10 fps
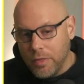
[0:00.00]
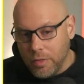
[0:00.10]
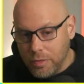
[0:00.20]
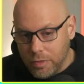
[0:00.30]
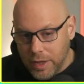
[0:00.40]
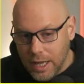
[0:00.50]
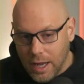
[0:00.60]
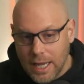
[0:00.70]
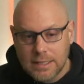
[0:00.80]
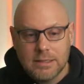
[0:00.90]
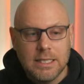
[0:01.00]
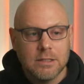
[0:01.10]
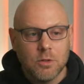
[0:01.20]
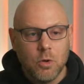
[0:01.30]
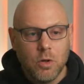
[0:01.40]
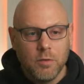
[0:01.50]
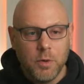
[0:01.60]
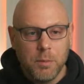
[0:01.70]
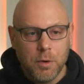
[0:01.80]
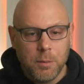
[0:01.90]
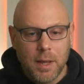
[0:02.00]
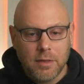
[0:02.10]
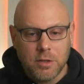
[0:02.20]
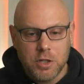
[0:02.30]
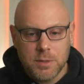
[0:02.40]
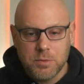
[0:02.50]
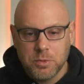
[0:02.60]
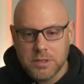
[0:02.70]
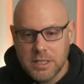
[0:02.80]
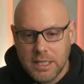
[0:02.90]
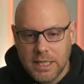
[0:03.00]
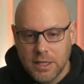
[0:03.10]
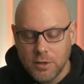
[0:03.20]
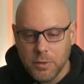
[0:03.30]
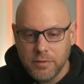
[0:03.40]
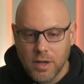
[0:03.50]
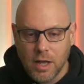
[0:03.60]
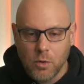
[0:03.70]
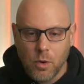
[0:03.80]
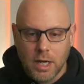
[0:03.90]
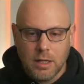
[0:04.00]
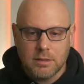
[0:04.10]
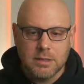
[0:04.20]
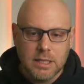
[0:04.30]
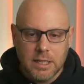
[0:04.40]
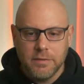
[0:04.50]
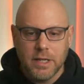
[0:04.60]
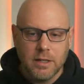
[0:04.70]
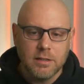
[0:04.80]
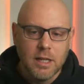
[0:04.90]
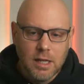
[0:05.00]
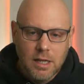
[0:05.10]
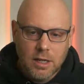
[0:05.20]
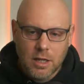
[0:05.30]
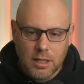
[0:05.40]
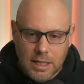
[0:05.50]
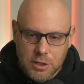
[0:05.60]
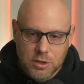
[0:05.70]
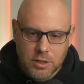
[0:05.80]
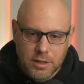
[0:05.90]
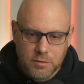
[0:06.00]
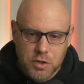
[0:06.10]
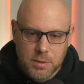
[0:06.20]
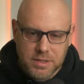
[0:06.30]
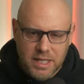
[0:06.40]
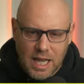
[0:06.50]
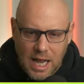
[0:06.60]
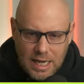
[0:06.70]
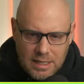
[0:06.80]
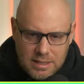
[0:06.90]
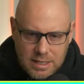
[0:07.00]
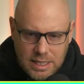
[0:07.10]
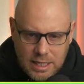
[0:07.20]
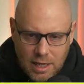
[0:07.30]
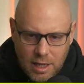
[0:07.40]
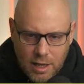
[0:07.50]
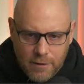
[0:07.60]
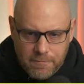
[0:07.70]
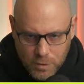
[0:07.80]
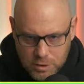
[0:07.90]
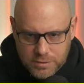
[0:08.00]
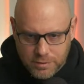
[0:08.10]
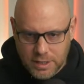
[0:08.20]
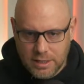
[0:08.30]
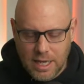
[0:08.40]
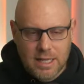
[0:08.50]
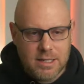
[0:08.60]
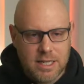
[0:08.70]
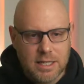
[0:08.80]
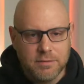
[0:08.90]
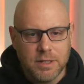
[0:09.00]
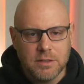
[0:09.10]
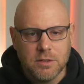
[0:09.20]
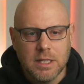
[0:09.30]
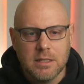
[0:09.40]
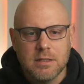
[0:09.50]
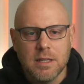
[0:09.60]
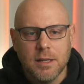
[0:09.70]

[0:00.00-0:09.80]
The ISC as a whole, if we bring back the ships, we'll see here we've got quite a significant collection of ships. The ISC First Fleet and Second Fleet. So let's